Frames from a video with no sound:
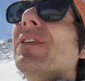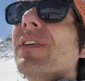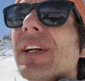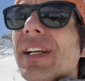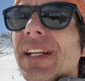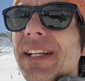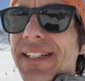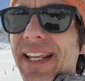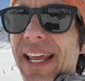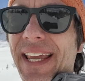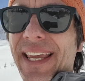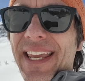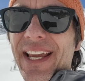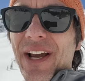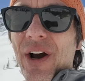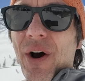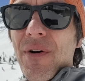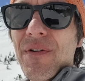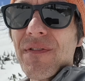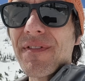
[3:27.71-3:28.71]
really taking
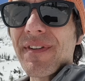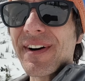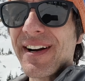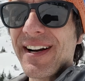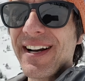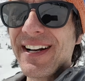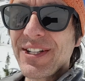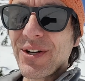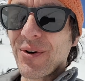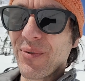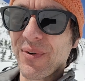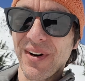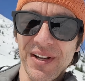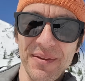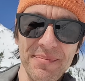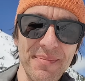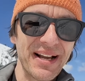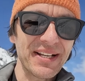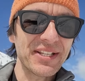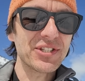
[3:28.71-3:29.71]
over the
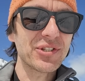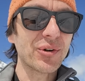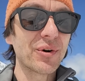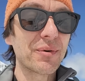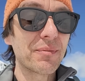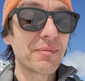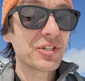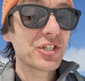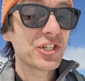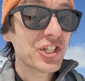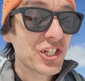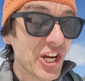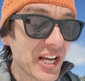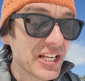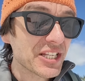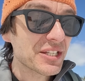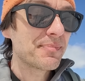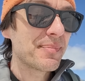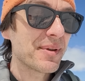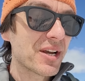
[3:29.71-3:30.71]
world by storm
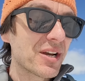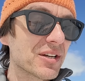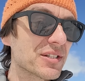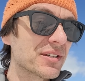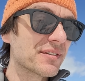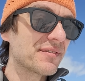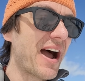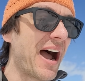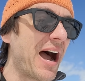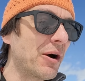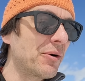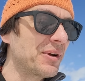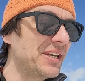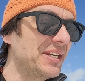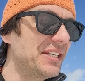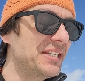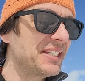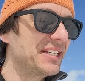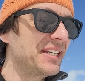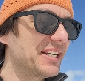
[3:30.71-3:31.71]
just because of how
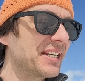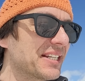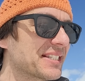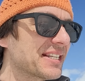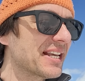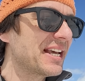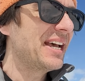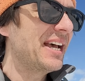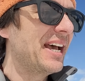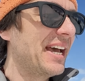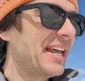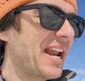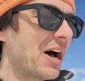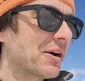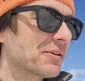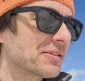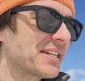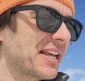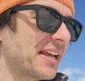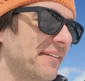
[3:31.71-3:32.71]
easy it is and
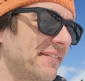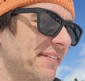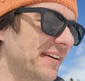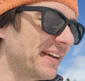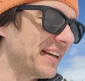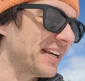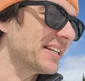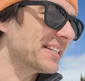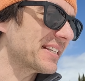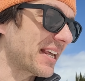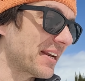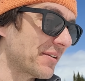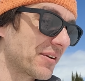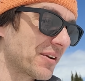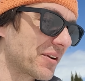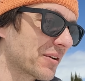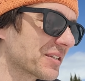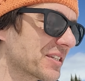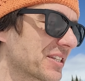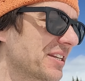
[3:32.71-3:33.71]
how safe it is and
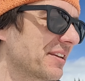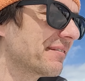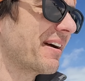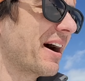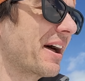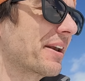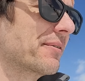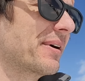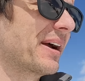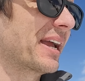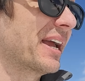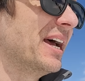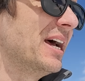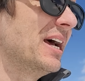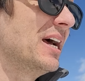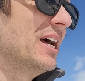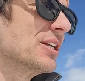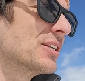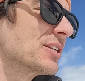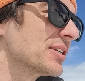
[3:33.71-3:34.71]
you'll see right away
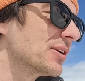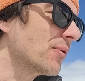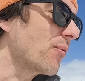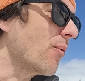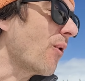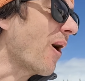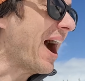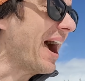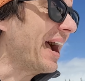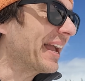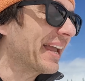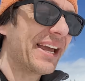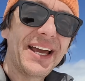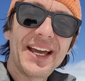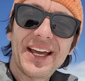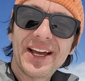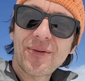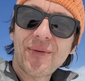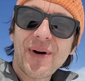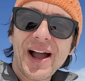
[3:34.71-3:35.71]
why
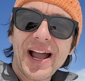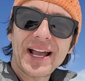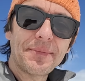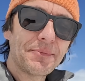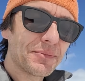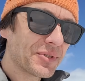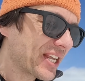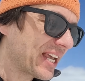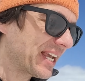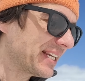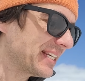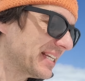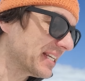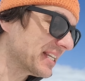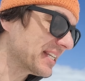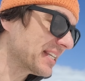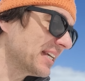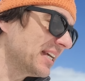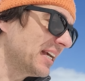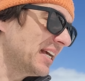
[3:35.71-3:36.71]
why i'm saying this
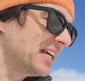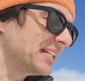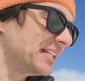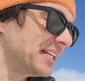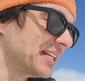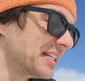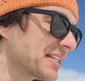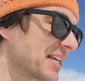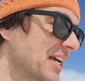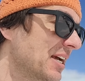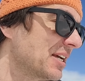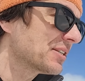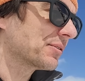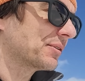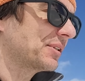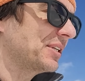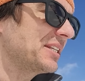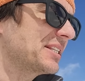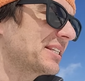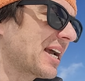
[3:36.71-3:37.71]
this so
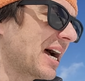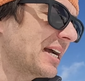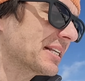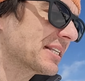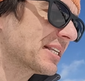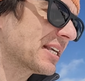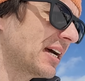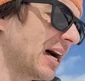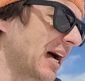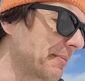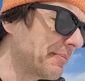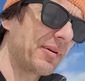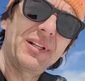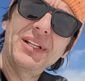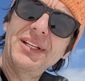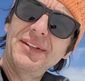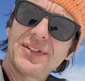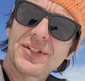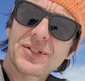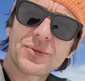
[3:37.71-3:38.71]
these guys i
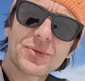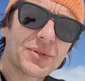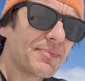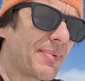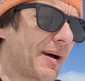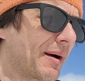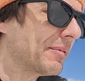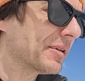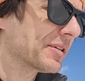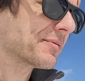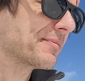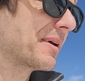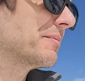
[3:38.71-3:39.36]
believe this was published